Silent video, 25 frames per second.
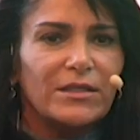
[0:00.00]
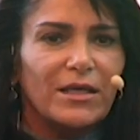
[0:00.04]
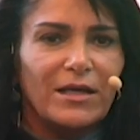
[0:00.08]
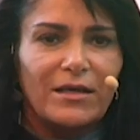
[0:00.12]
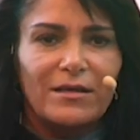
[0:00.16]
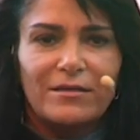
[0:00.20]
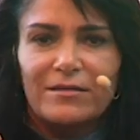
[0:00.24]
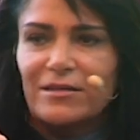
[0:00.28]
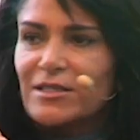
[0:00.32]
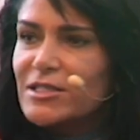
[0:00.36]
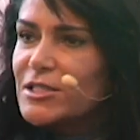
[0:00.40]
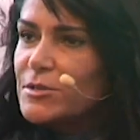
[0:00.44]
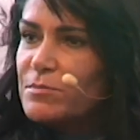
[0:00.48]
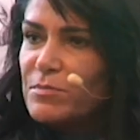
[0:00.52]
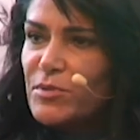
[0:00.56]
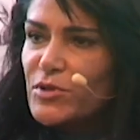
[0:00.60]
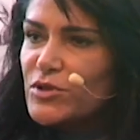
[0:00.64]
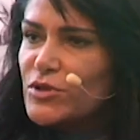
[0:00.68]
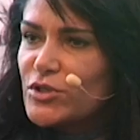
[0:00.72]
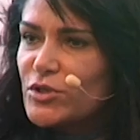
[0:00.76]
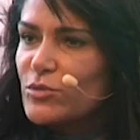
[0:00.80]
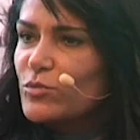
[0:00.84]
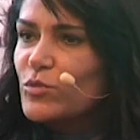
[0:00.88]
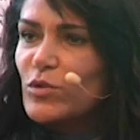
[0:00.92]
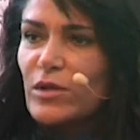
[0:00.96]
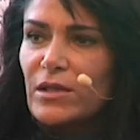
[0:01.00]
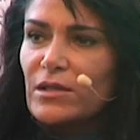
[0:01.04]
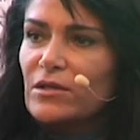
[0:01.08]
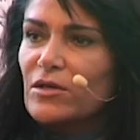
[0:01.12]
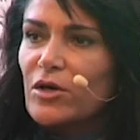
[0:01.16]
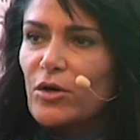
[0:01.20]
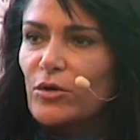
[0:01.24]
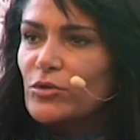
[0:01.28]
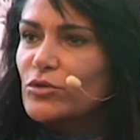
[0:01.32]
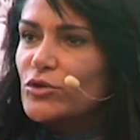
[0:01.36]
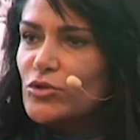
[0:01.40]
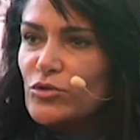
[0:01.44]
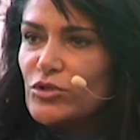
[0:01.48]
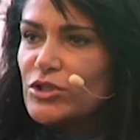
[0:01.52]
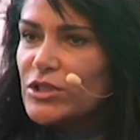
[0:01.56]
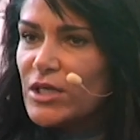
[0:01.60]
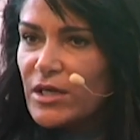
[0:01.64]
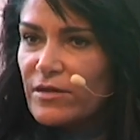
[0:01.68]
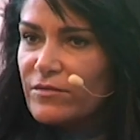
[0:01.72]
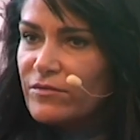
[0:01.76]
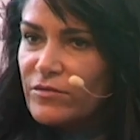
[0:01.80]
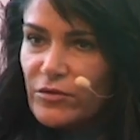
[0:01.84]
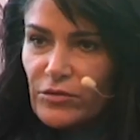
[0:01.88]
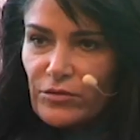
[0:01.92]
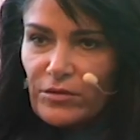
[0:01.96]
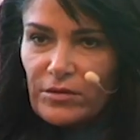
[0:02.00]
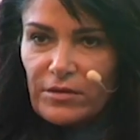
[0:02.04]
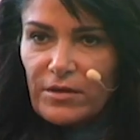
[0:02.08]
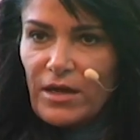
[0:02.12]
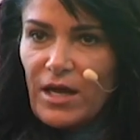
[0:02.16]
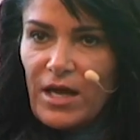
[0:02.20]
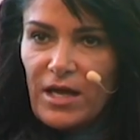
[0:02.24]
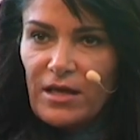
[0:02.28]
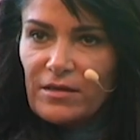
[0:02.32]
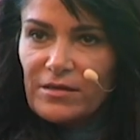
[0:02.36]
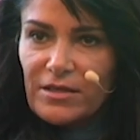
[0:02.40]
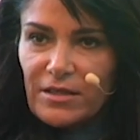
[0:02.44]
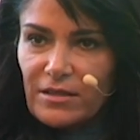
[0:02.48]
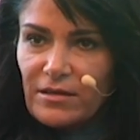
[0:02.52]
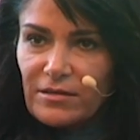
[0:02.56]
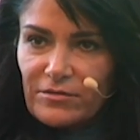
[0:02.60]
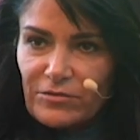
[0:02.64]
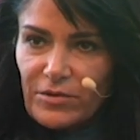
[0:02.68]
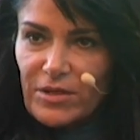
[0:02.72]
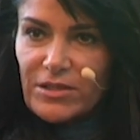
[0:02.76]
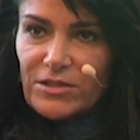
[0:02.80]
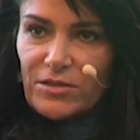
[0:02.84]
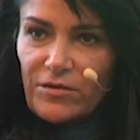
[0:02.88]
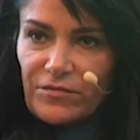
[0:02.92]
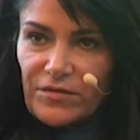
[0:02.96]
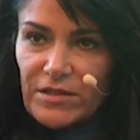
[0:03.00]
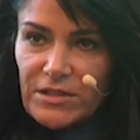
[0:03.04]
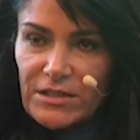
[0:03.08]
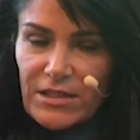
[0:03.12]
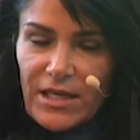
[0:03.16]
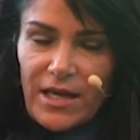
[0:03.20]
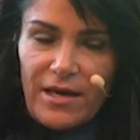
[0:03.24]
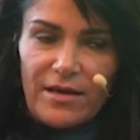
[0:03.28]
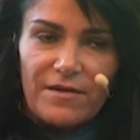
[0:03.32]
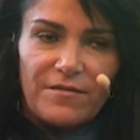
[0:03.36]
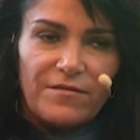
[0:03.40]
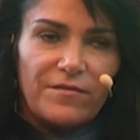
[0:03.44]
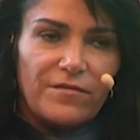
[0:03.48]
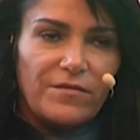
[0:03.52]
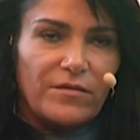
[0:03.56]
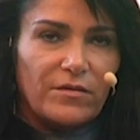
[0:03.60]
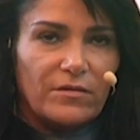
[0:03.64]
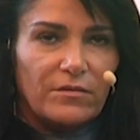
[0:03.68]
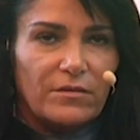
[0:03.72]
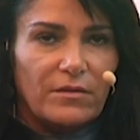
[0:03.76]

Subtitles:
then this person will go to jail for the rest of his life.